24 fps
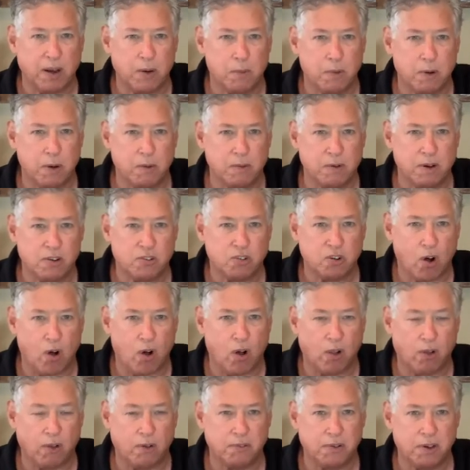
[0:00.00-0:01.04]
We wish
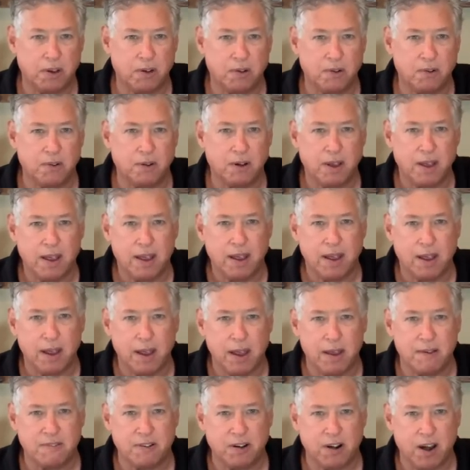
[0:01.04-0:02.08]
all of you a
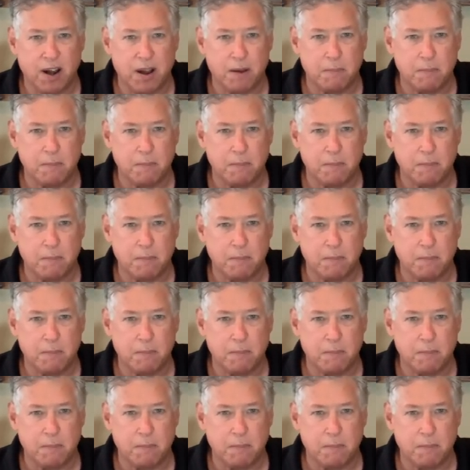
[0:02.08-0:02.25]
very